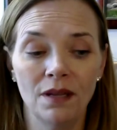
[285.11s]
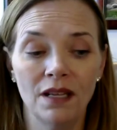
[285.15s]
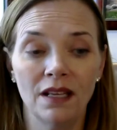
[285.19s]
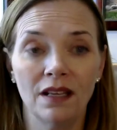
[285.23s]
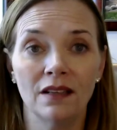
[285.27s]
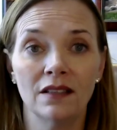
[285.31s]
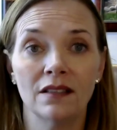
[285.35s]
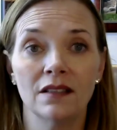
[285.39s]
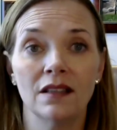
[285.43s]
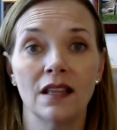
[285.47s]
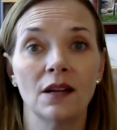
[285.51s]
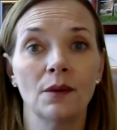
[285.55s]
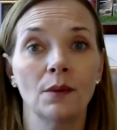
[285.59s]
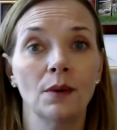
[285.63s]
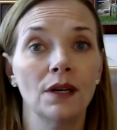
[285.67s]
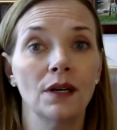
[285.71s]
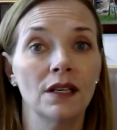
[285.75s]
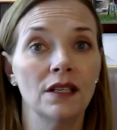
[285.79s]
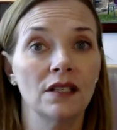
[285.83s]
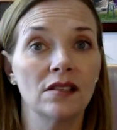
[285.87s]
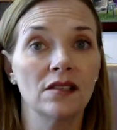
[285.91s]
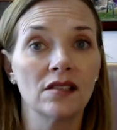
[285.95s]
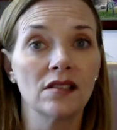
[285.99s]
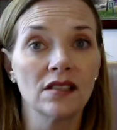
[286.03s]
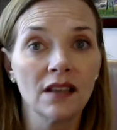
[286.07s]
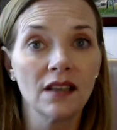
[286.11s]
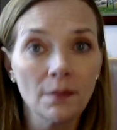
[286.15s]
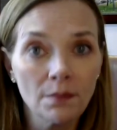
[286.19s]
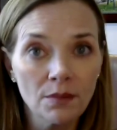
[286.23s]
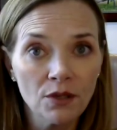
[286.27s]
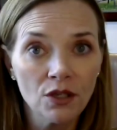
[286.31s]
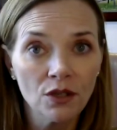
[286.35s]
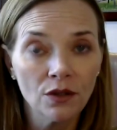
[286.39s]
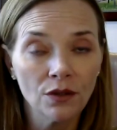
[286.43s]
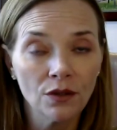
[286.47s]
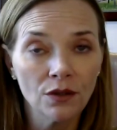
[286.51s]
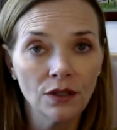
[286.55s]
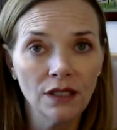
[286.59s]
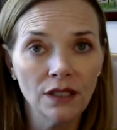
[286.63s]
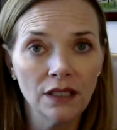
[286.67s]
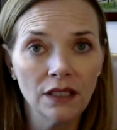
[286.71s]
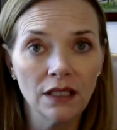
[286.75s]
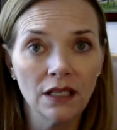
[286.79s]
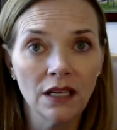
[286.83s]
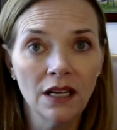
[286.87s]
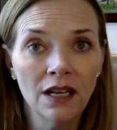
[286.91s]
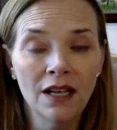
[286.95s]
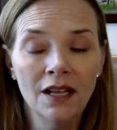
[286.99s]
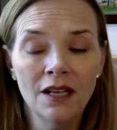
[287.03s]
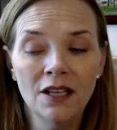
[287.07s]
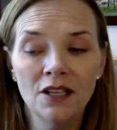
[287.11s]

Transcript: because they were his stepchildren,